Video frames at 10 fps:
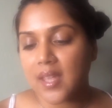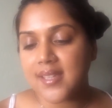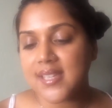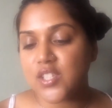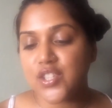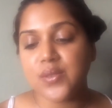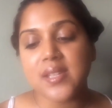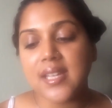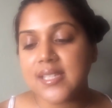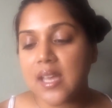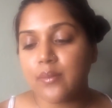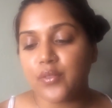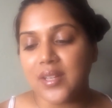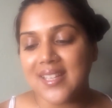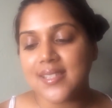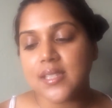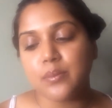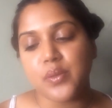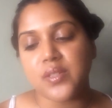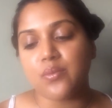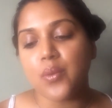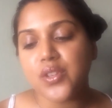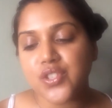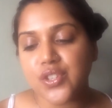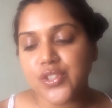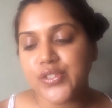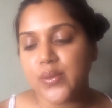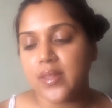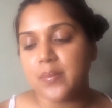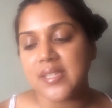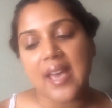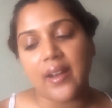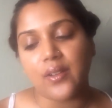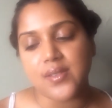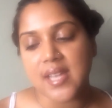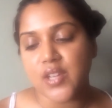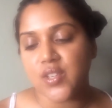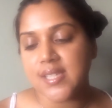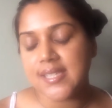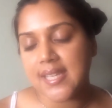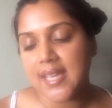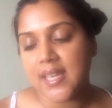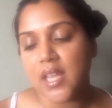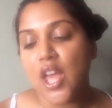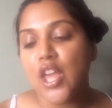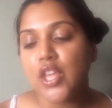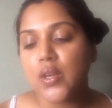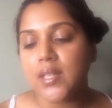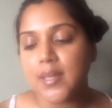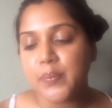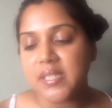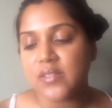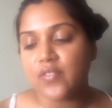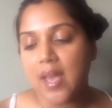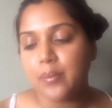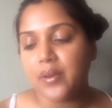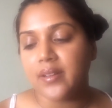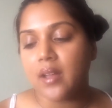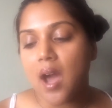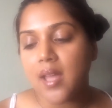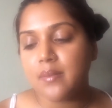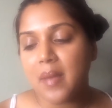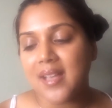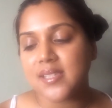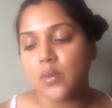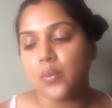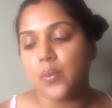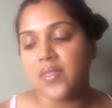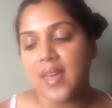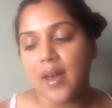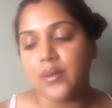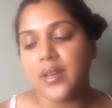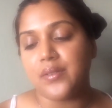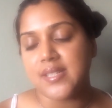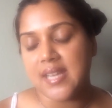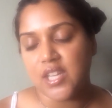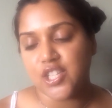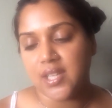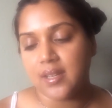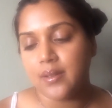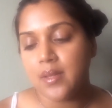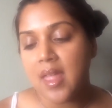It says use anytime for an instant boost of moisture, soothing botanicals hydrate skin, eucalyptus fiber and cotton mask without irritation.